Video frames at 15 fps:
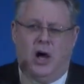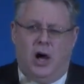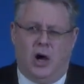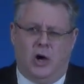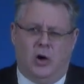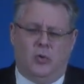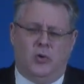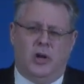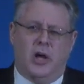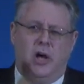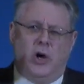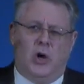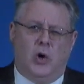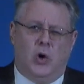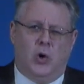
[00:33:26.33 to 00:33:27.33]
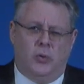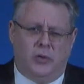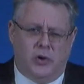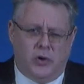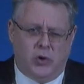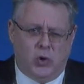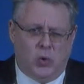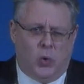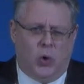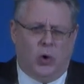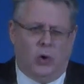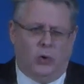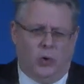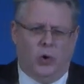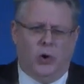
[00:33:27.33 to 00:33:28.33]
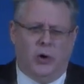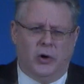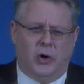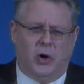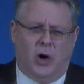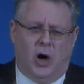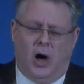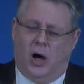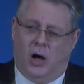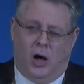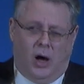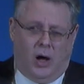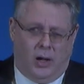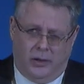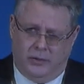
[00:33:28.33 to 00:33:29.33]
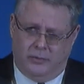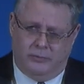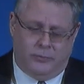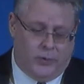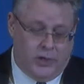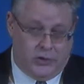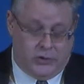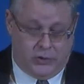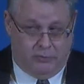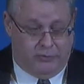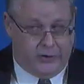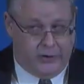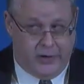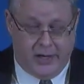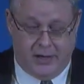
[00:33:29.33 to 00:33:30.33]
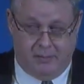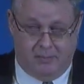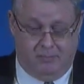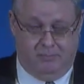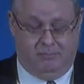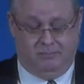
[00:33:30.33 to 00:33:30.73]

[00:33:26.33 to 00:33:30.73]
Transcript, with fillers: oh no, the New World Order, all, all of which are very